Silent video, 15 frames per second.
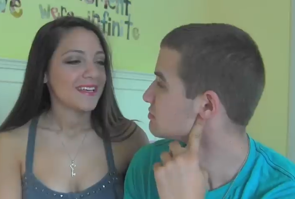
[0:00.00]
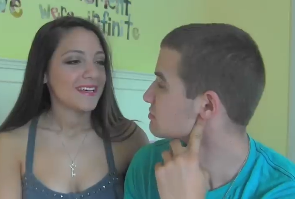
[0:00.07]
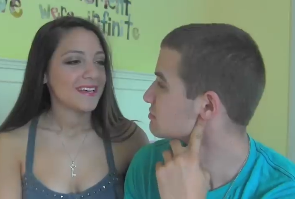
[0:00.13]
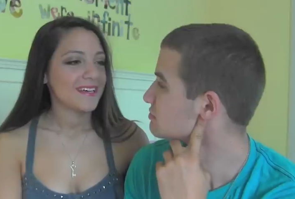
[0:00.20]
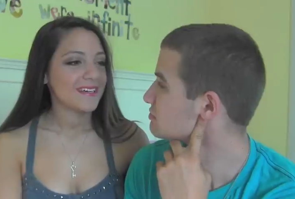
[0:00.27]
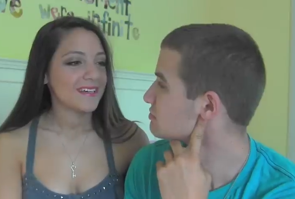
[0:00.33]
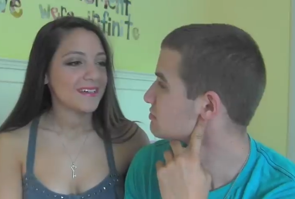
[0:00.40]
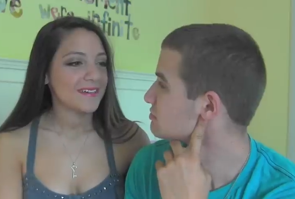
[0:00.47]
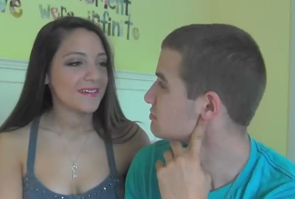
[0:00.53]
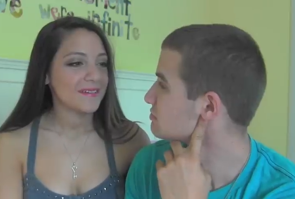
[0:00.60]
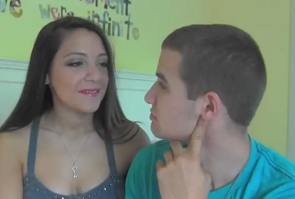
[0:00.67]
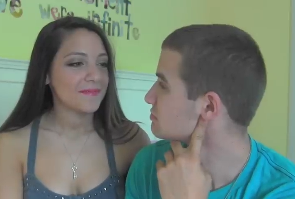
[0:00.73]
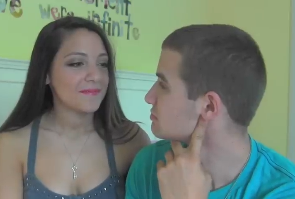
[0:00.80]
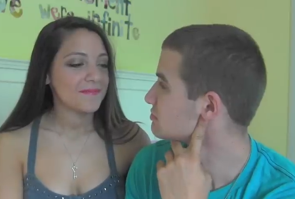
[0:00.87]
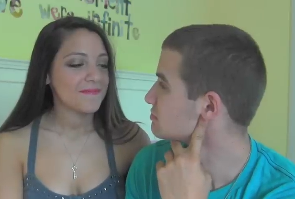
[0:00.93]

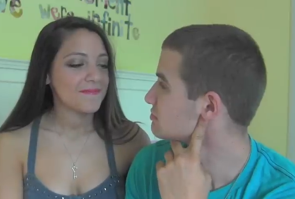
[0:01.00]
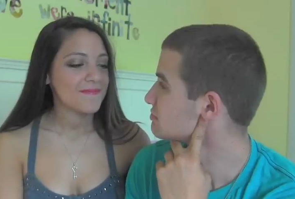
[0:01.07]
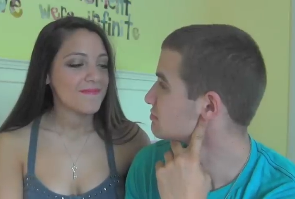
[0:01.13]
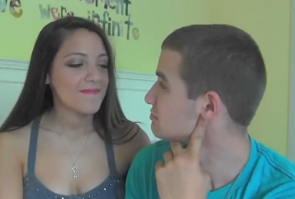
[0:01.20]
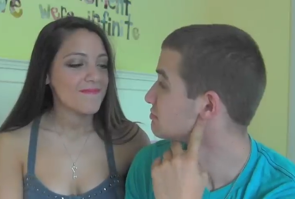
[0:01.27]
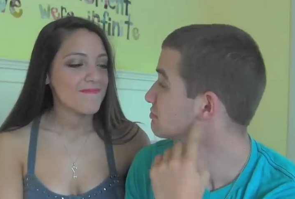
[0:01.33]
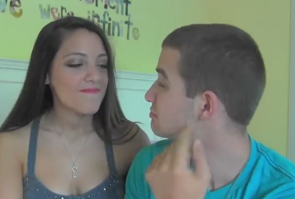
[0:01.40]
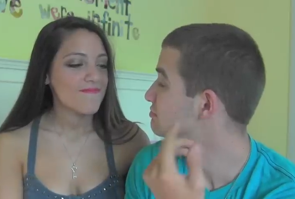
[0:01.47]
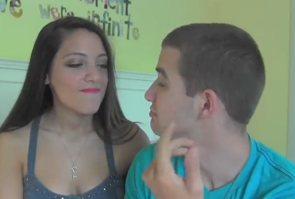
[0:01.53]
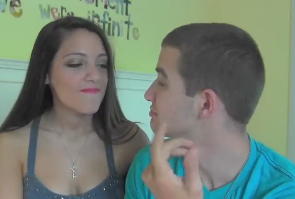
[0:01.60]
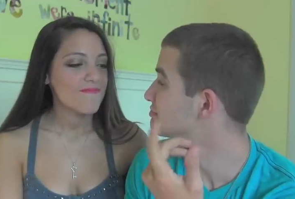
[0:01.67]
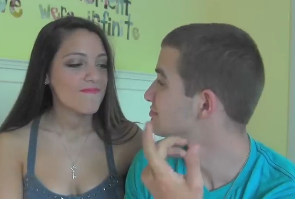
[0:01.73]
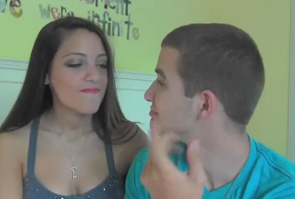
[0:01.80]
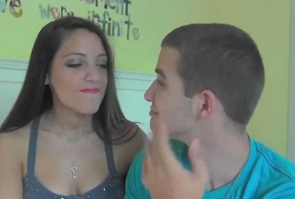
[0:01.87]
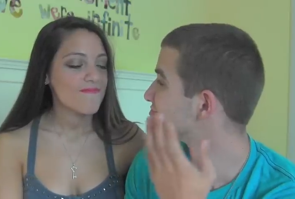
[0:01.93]
Speaker 1: Um.
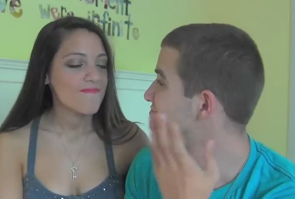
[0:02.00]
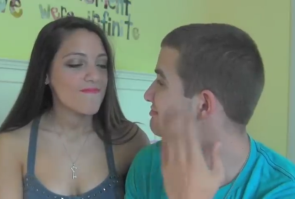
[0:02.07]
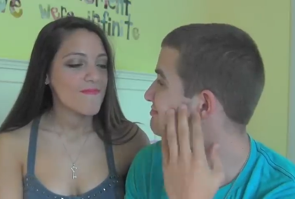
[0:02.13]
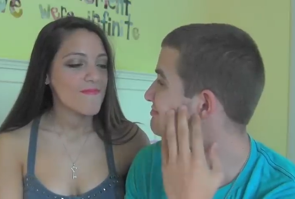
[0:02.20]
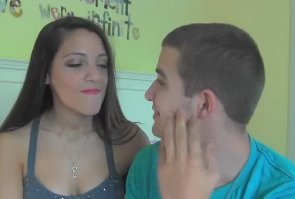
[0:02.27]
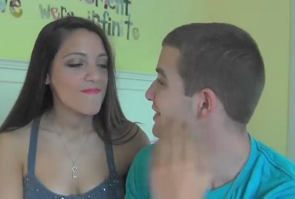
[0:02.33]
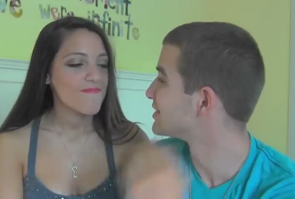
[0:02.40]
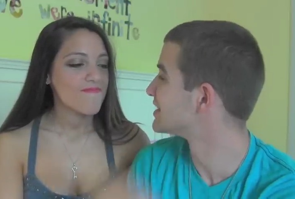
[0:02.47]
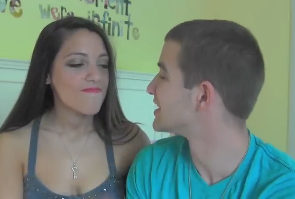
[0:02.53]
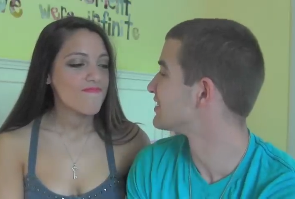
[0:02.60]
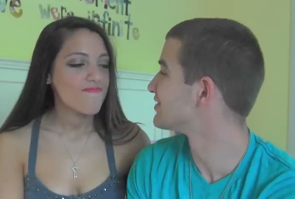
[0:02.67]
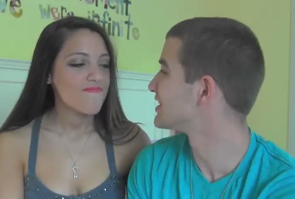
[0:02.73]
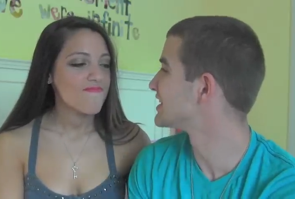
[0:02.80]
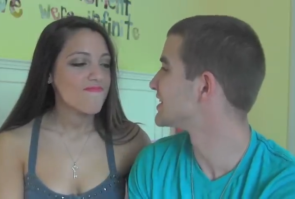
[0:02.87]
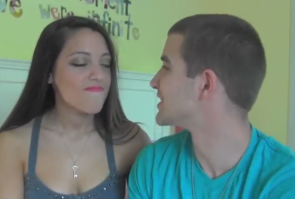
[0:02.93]
I don't have
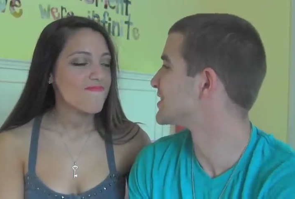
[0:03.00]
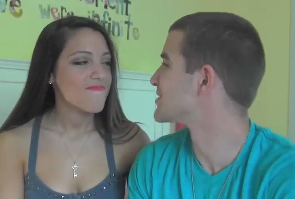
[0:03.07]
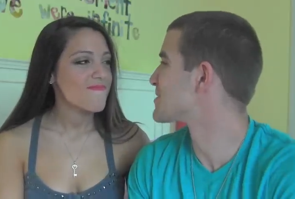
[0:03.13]
any.